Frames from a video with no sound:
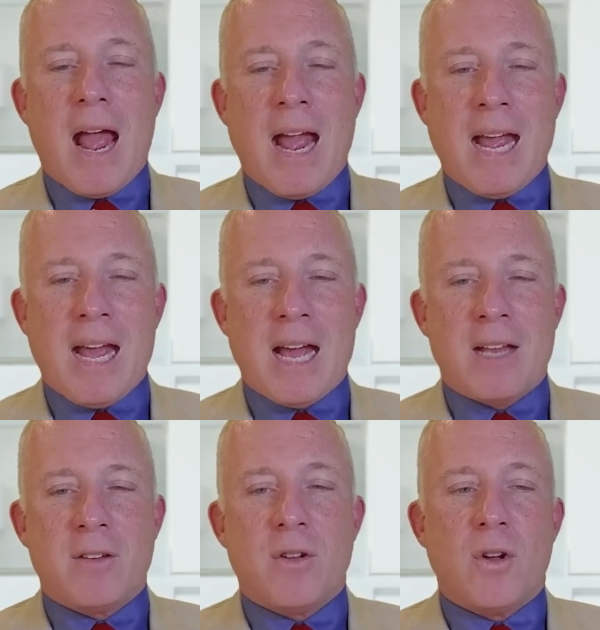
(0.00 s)

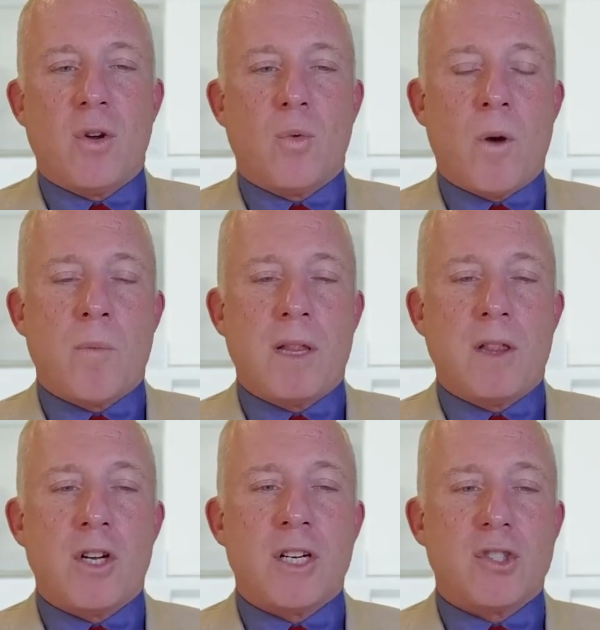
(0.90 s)
And when we
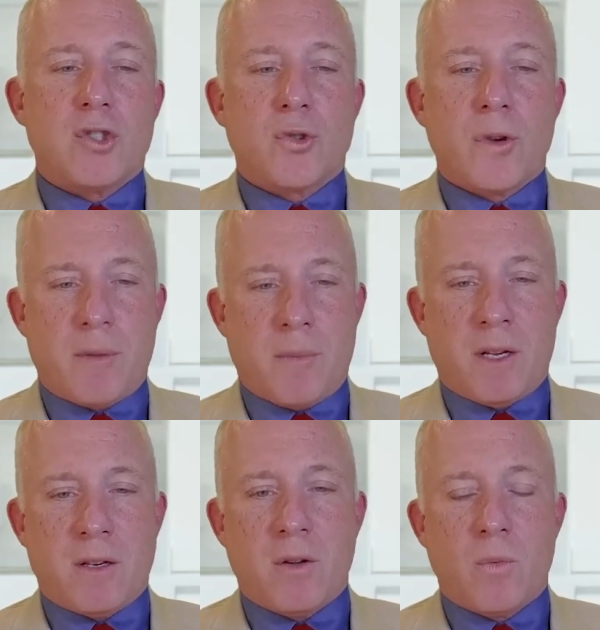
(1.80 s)
look at
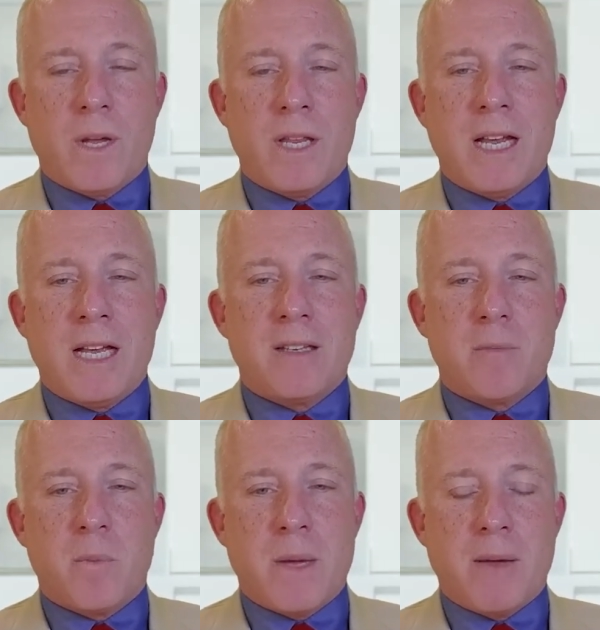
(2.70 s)
treatment, we need to
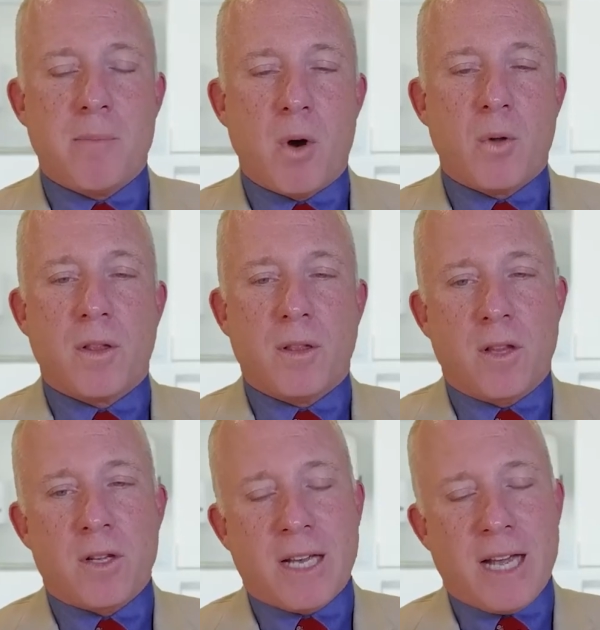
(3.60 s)
be both
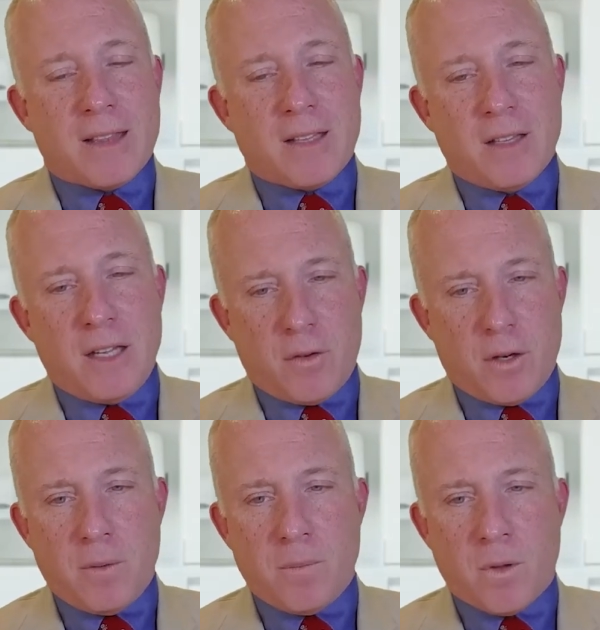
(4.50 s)
looking at the
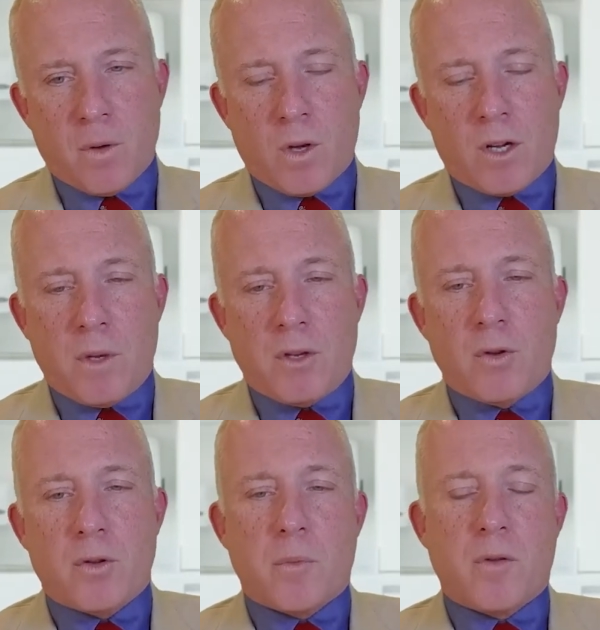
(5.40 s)
liver, what can we do
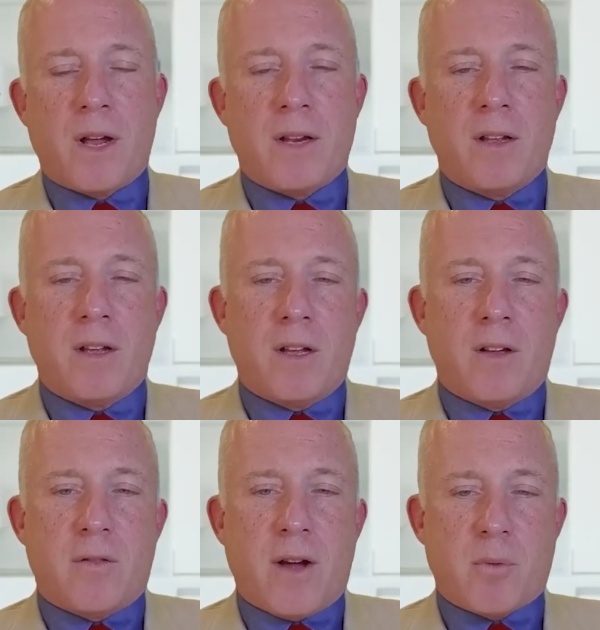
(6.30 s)
to prevent
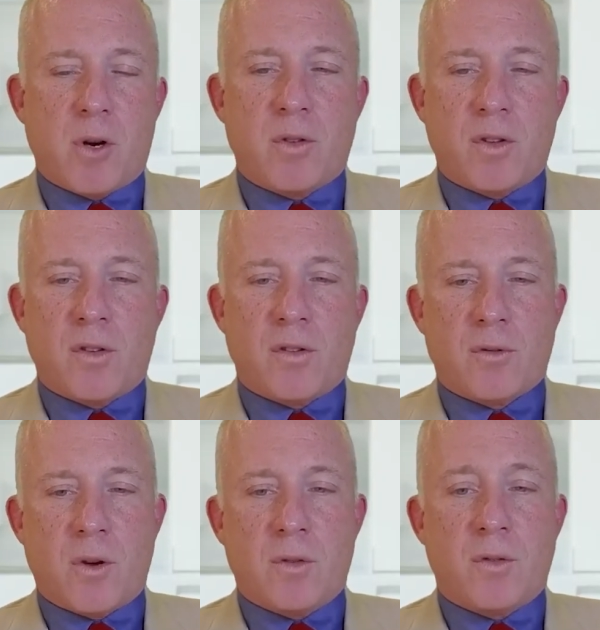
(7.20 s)
fibrosis and
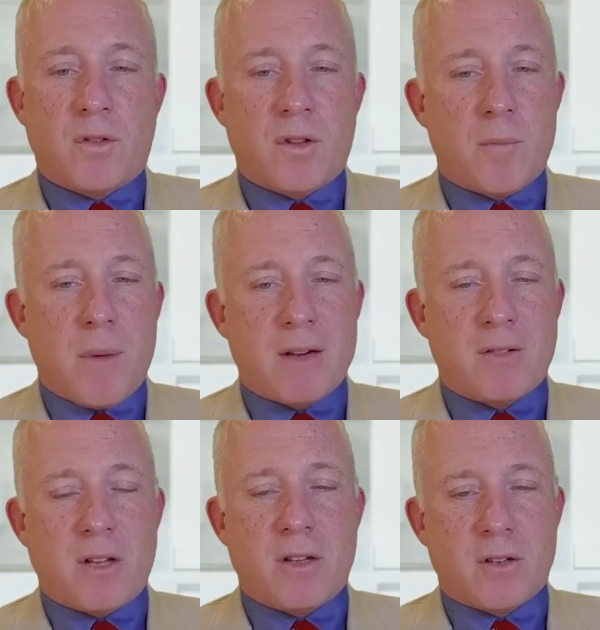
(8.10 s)
cirrhosis and
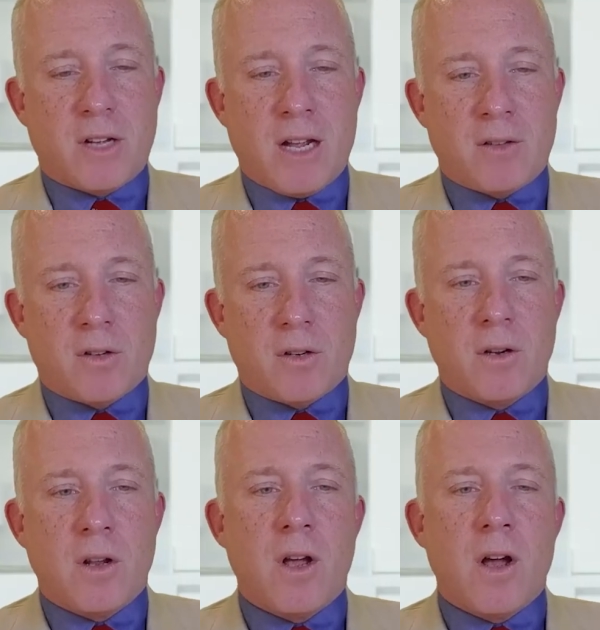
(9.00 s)
hepatocellular cancer,
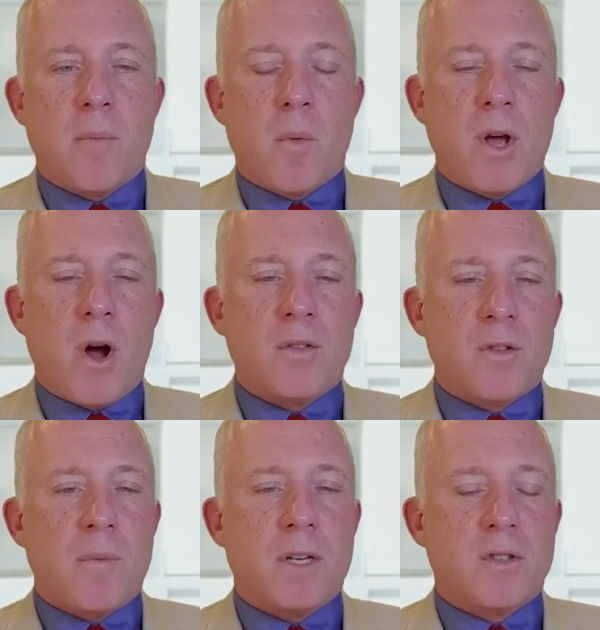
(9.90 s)
but we also
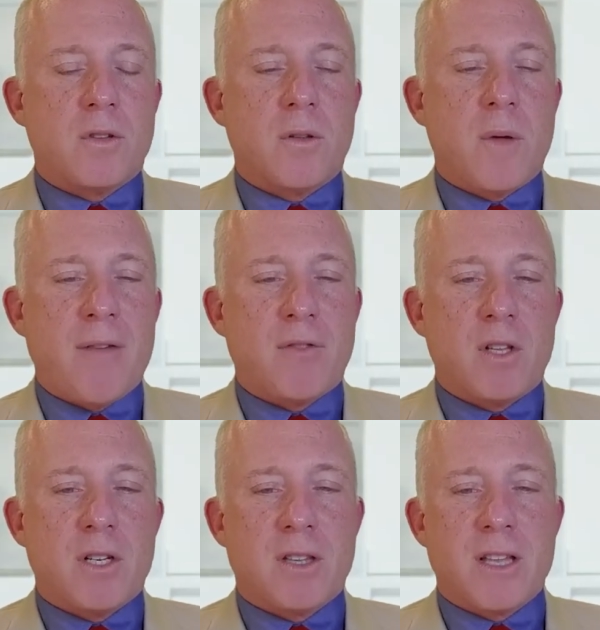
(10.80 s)
much have to
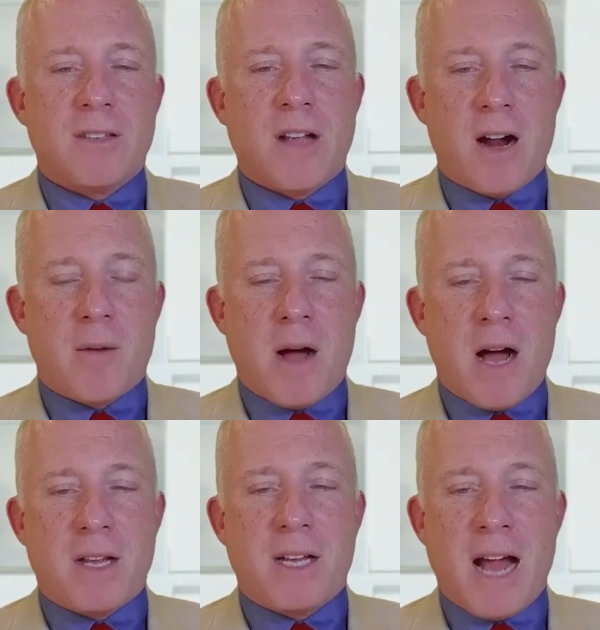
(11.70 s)
look at the entire
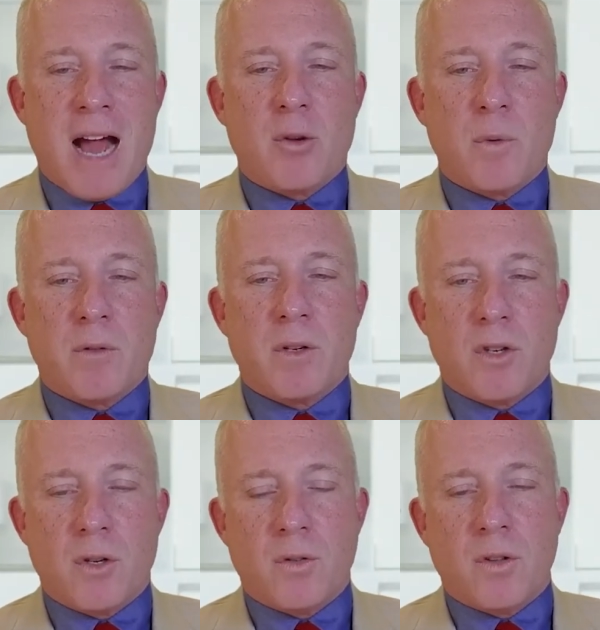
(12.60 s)
body and how do we
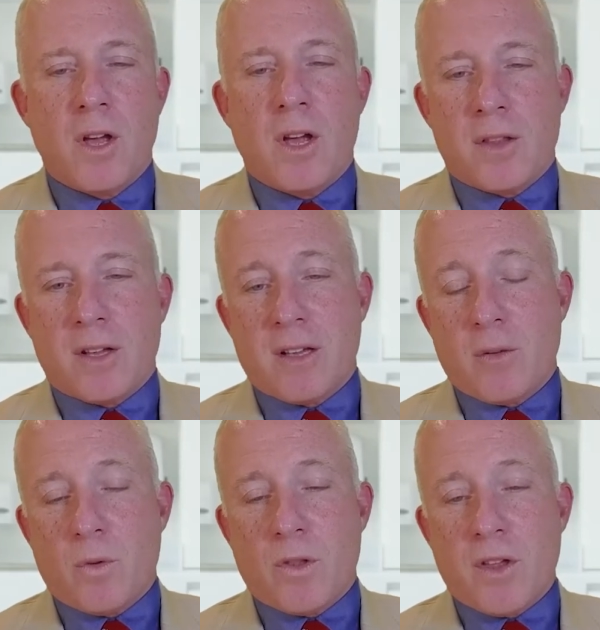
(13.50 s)
reduce the,
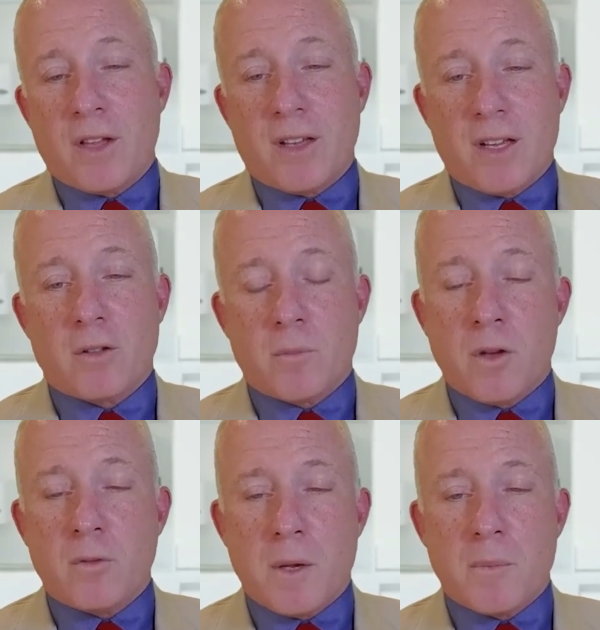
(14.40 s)
the thing that kills
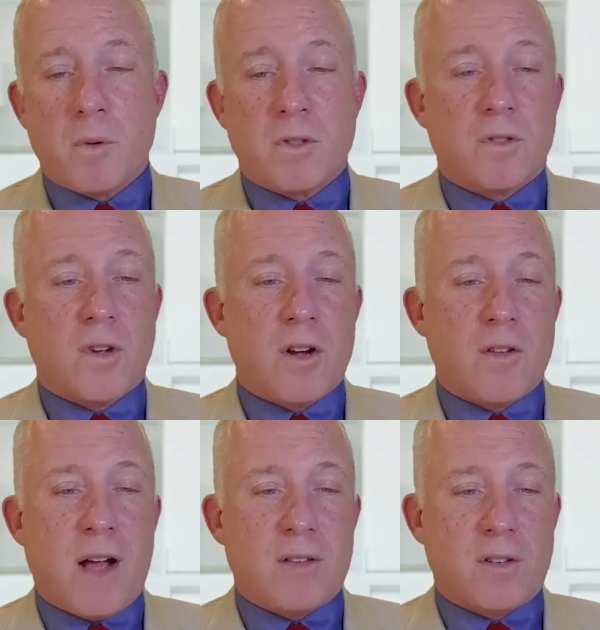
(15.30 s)
most people, which is
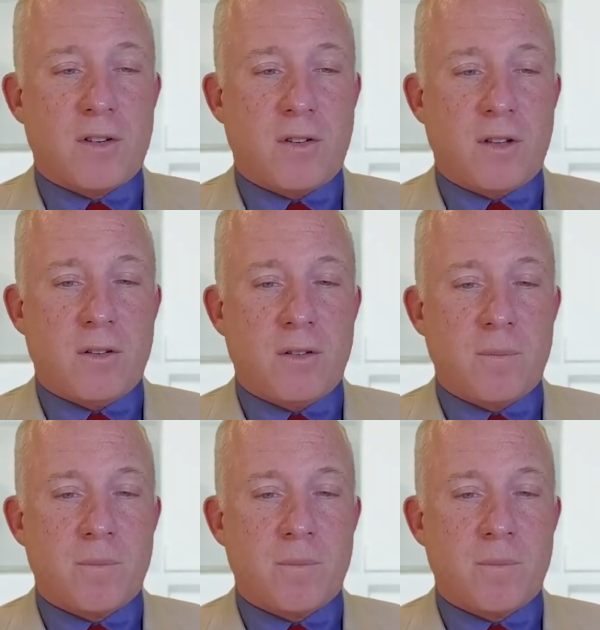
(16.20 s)
cardiovascular disease.